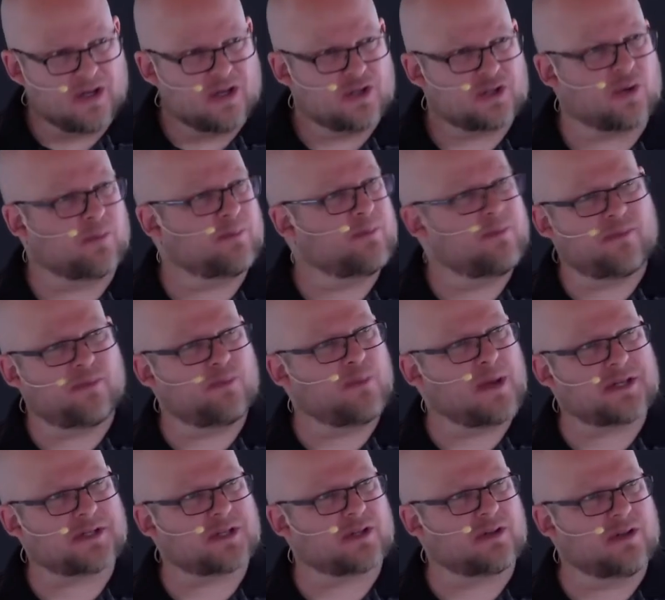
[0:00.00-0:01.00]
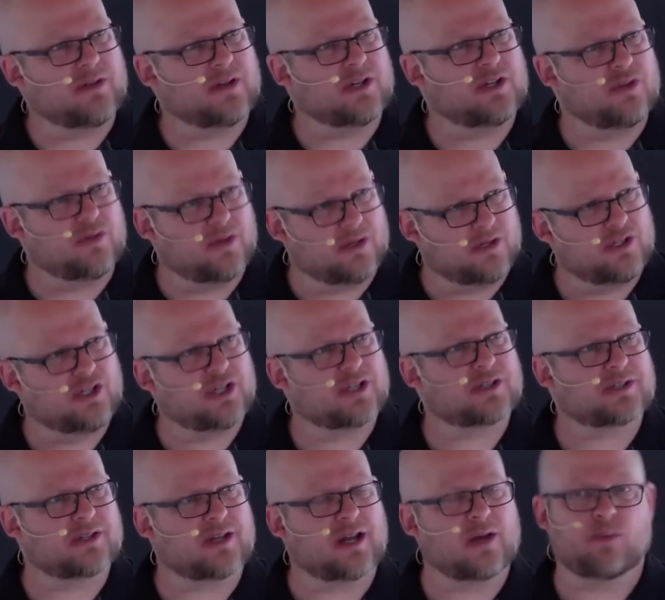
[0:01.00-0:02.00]
So basically, the, the
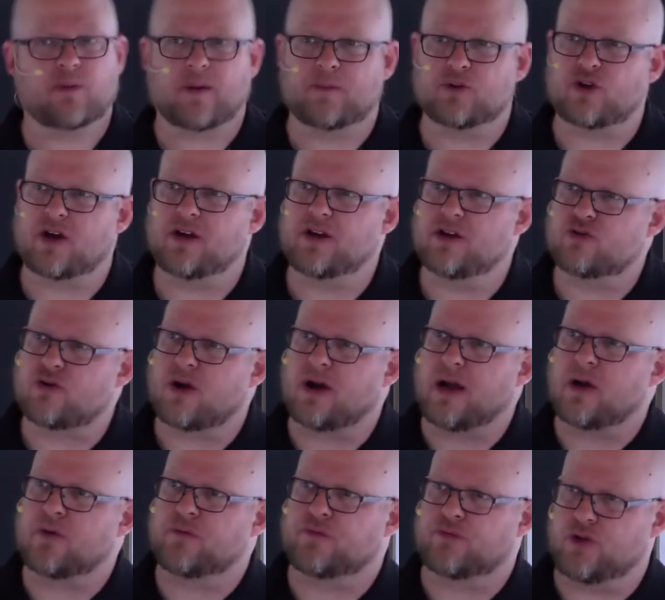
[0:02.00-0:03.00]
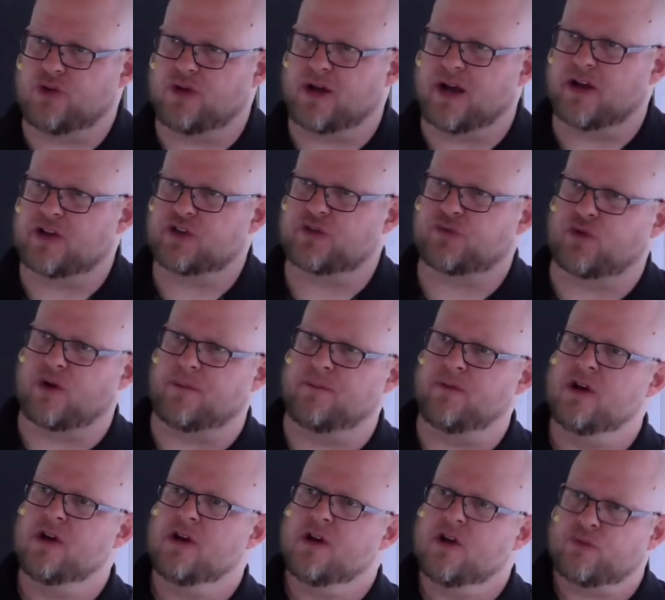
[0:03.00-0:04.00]
gist that I'm, I'm trying to draw out for you guys from
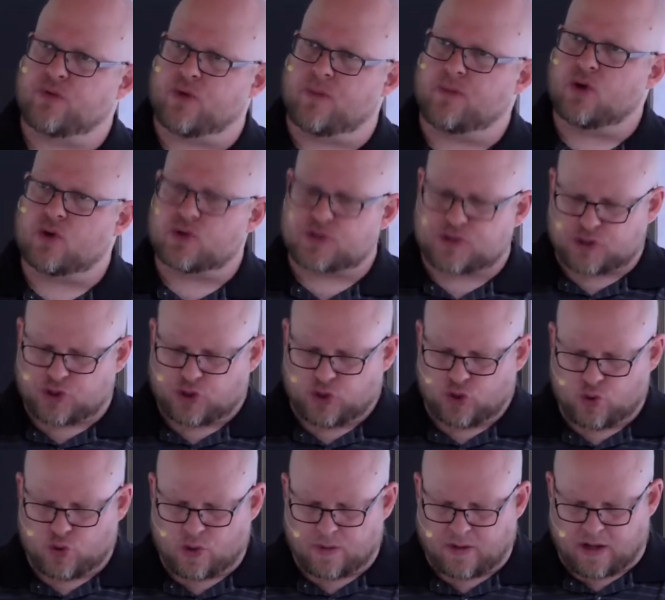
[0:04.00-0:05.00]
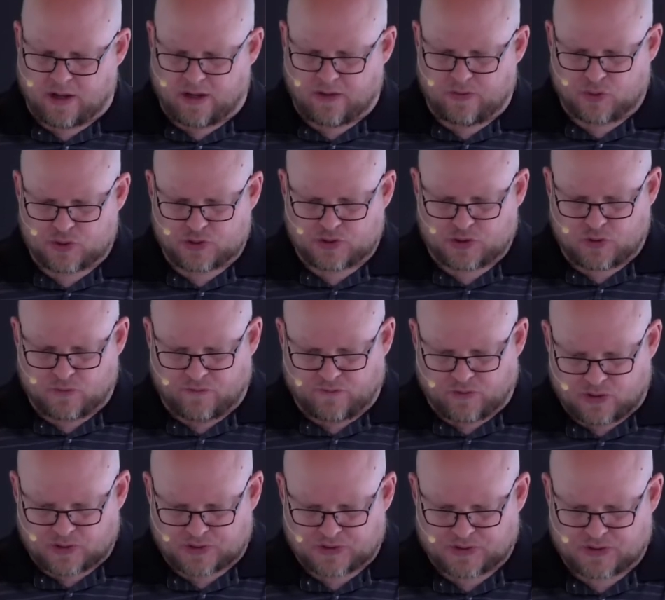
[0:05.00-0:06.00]
from those two uh, those two
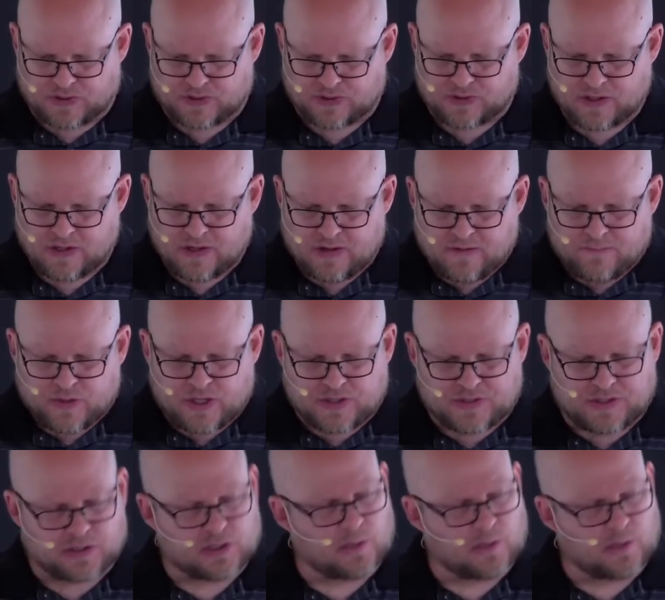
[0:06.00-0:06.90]
verses is that